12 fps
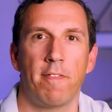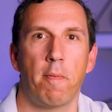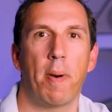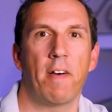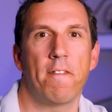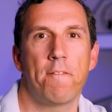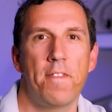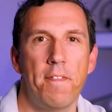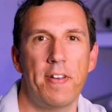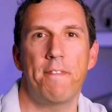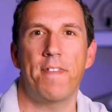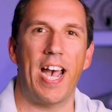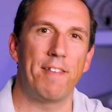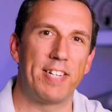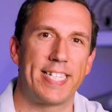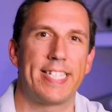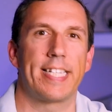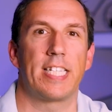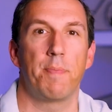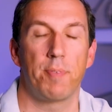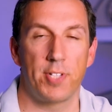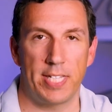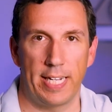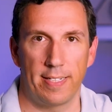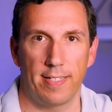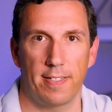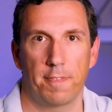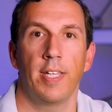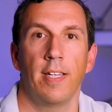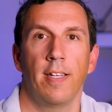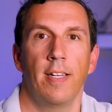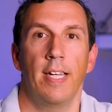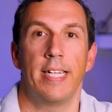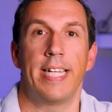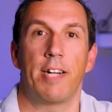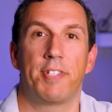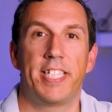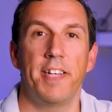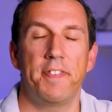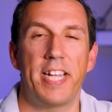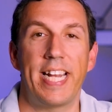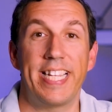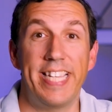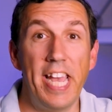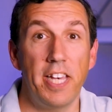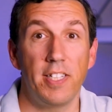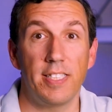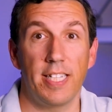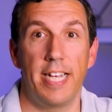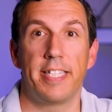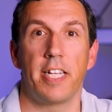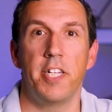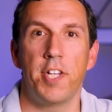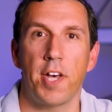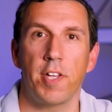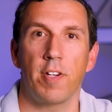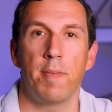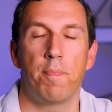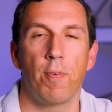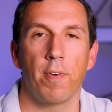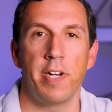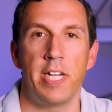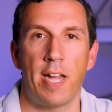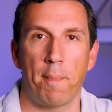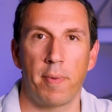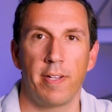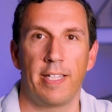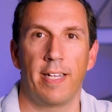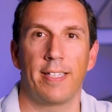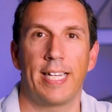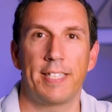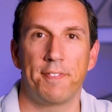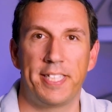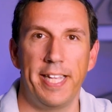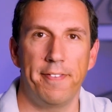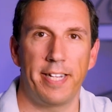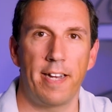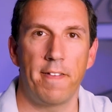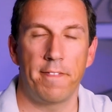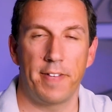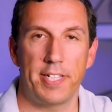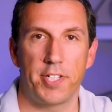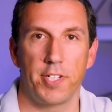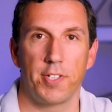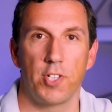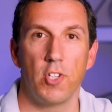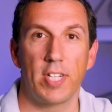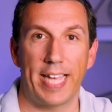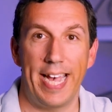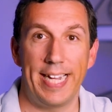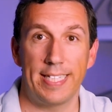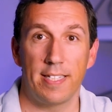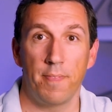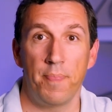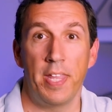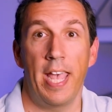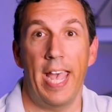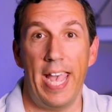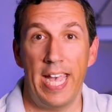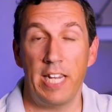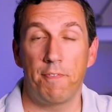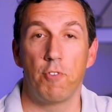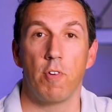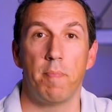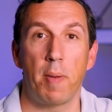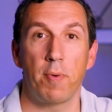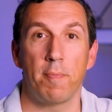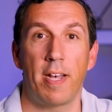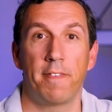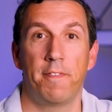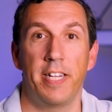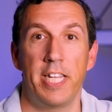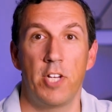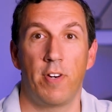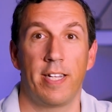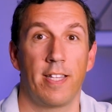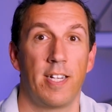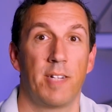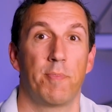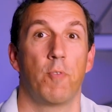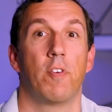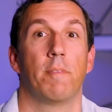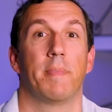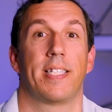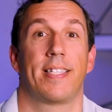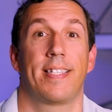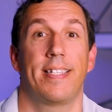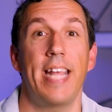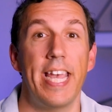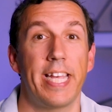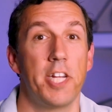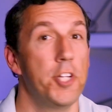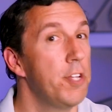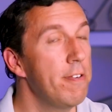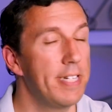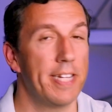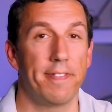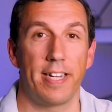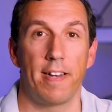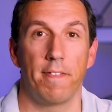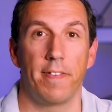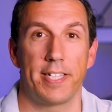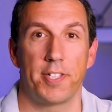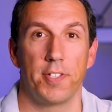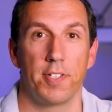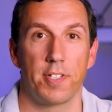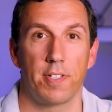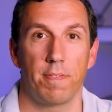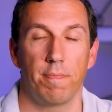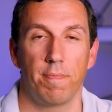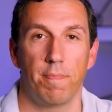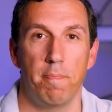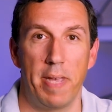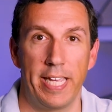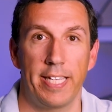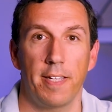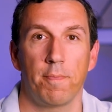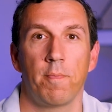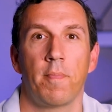of about 55 to 60%. Now, dividend yield is another important number that a lot of dividend investors look at. And if you remember my video on the number one mistake new dividend investors make,